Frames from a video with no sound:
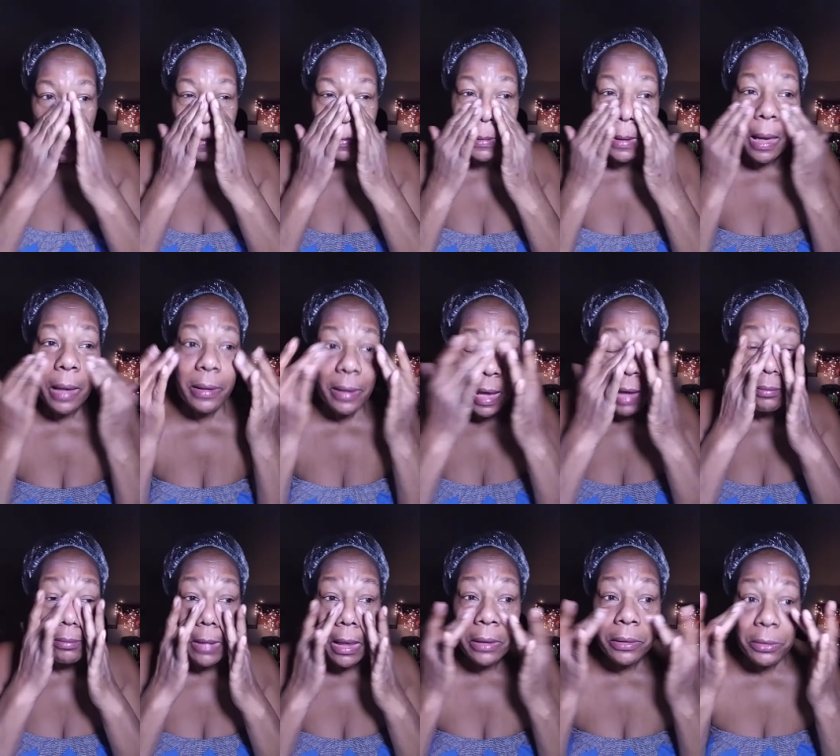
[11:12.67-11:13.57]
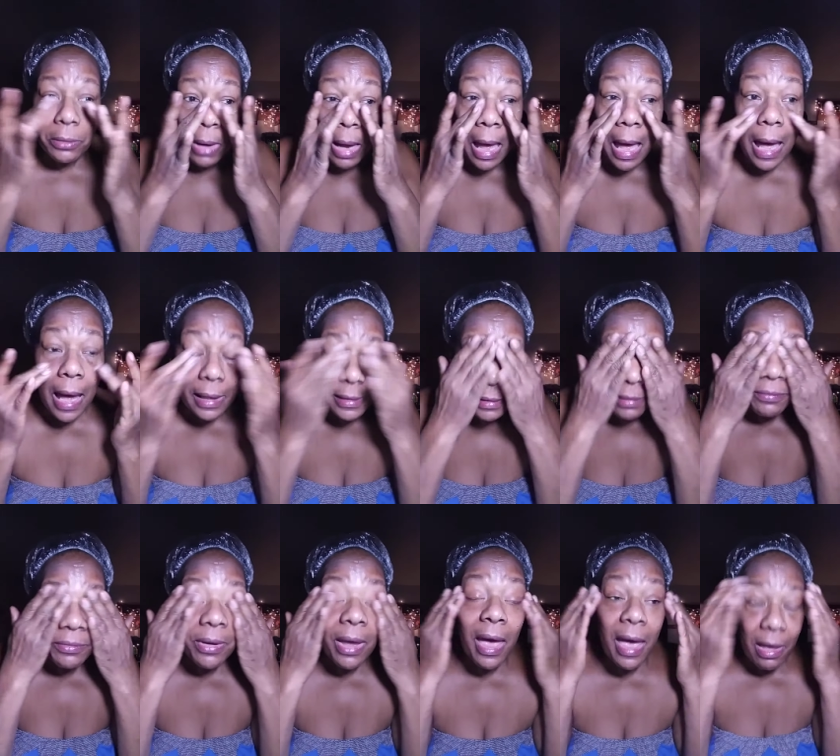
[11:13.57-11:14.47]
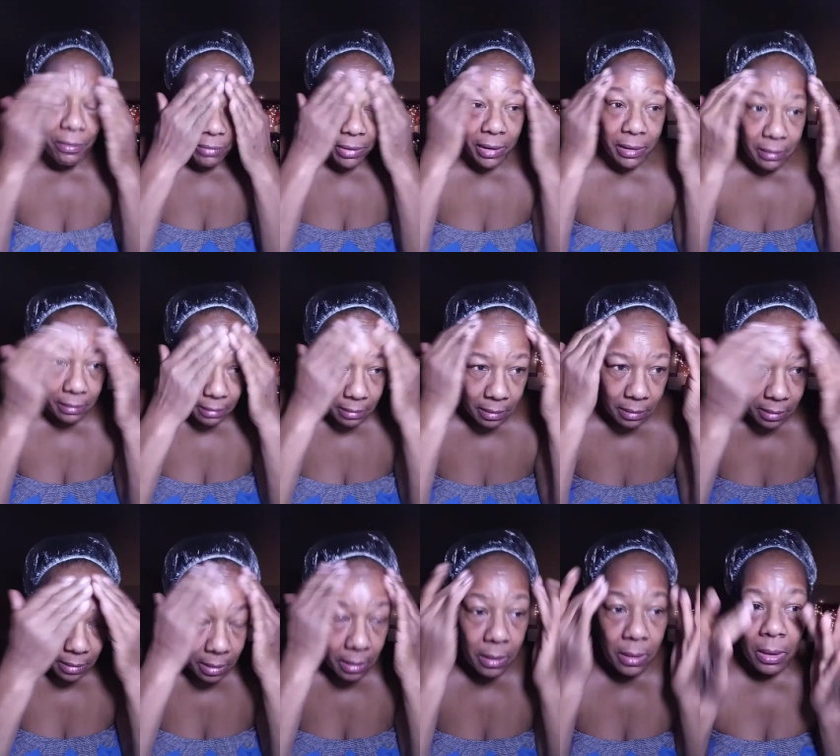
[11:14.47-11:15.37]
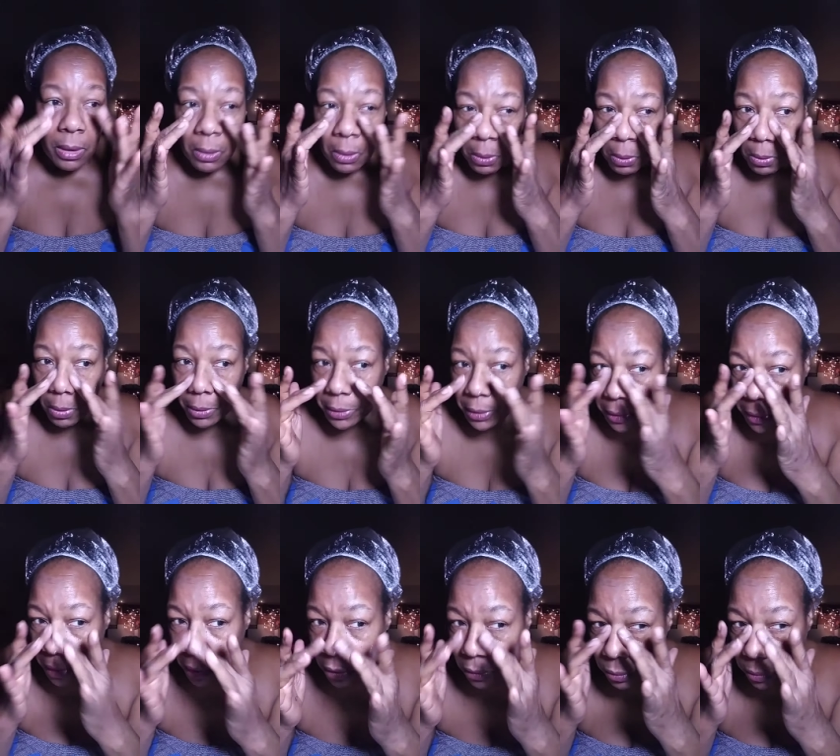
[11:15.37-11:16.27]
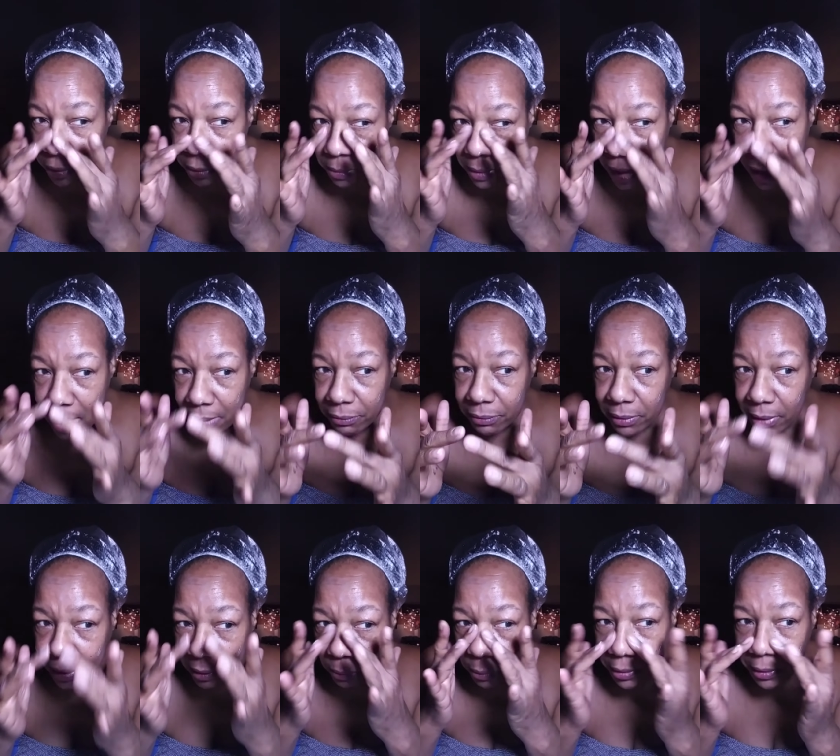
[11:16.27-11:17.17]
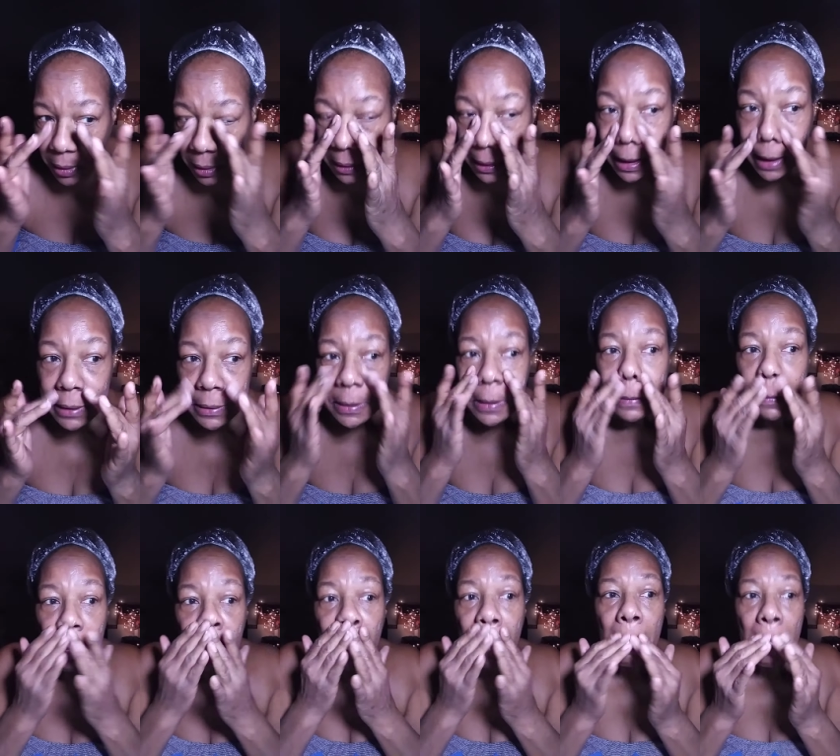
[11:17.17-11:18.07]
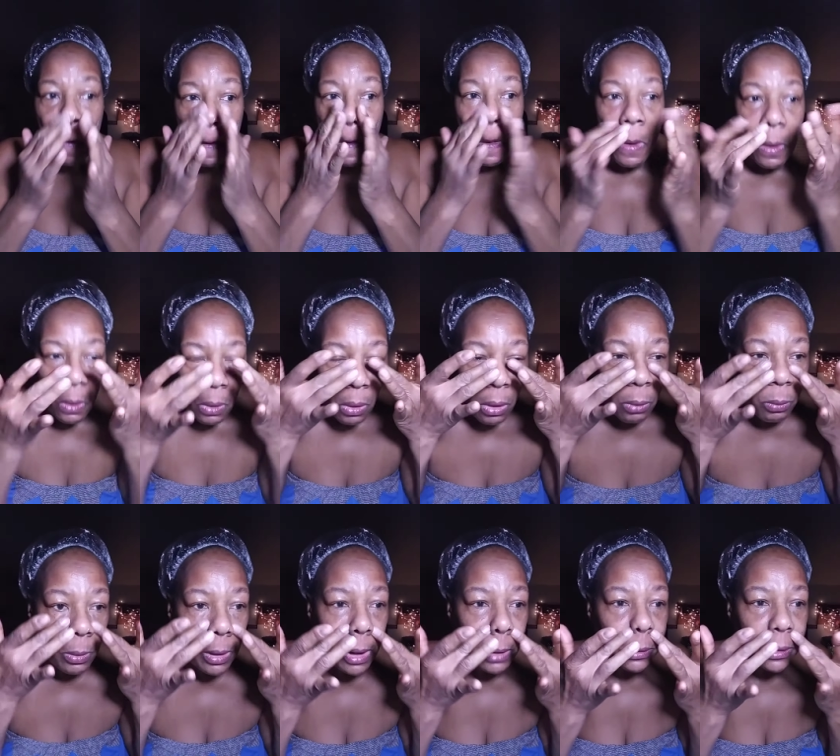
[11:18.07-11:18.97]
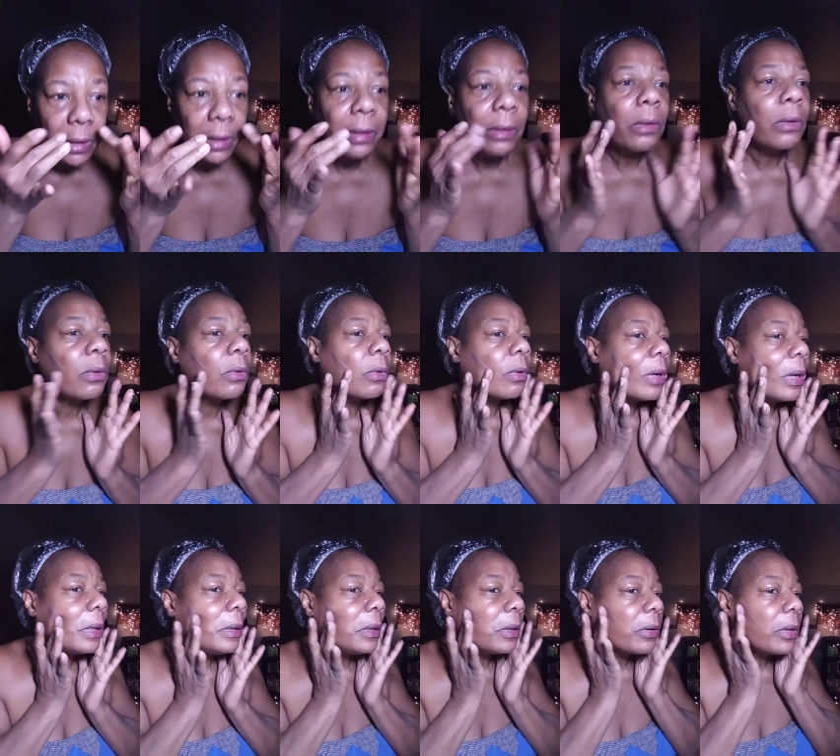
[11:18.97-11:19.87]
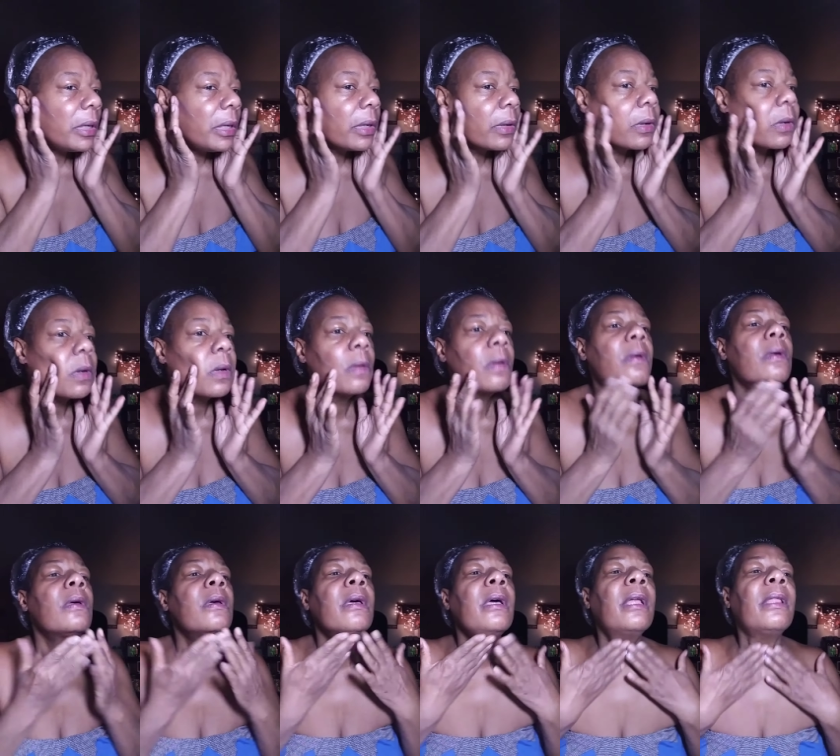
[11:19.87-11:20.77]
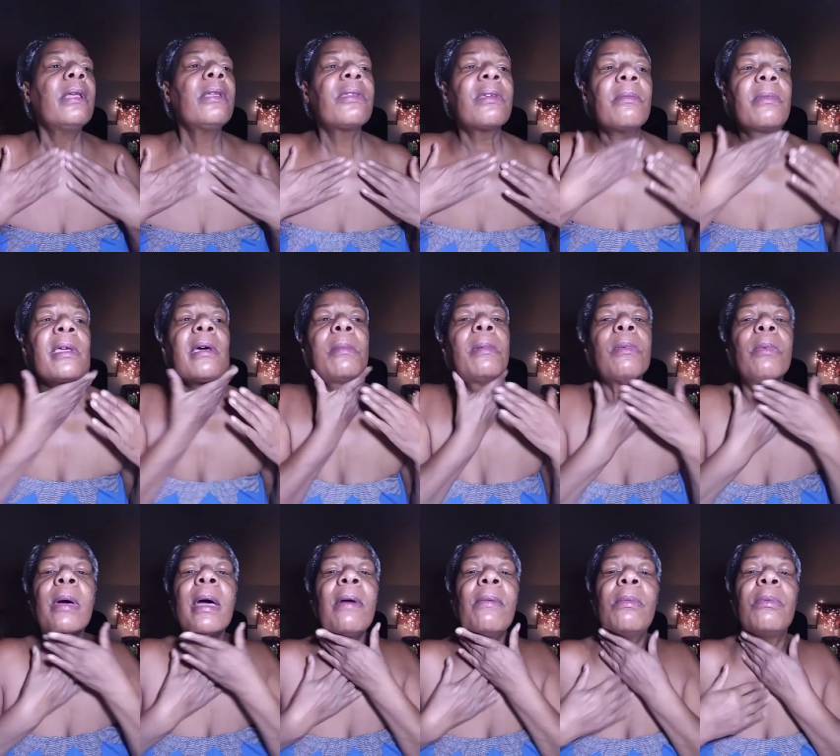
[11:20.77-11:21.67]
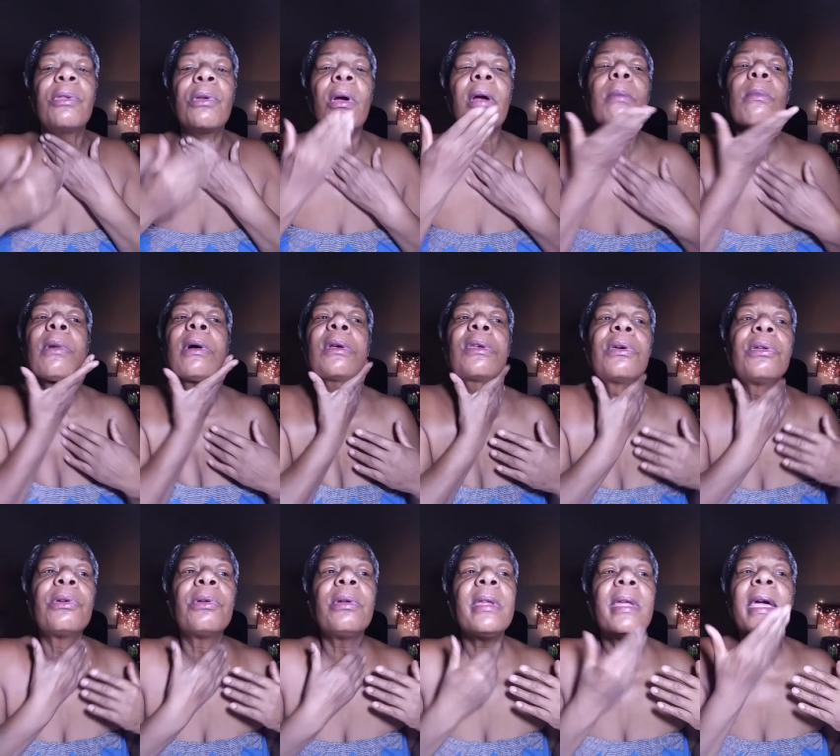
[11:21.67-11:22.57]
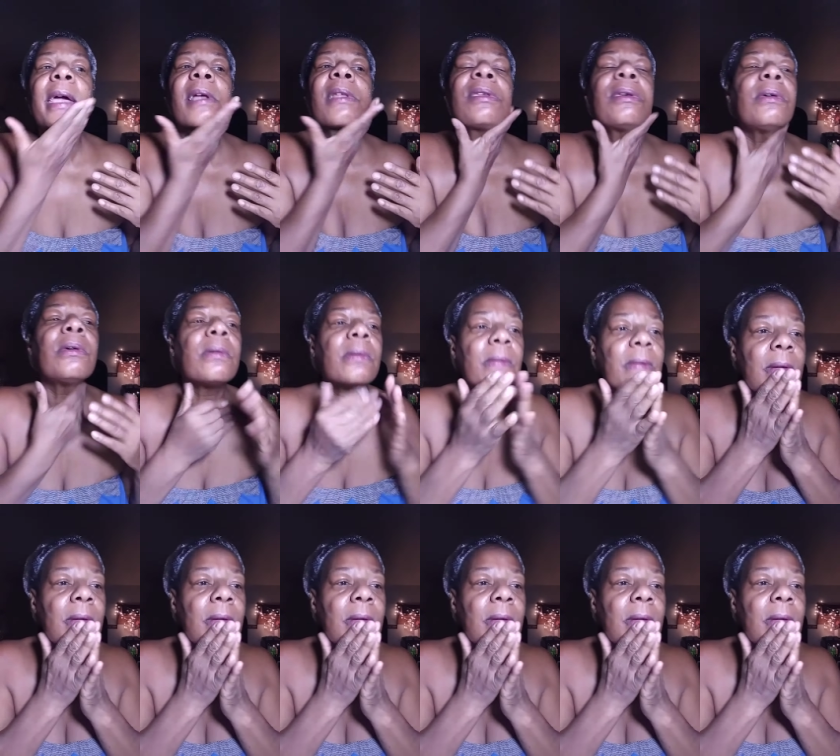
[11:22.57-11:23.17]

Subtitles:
You know how you have them under your eyes, if you have any, or on your nose where you would have, like, wear your glasses, or around here or under here. Then sometimes people have dark marks on their neck too.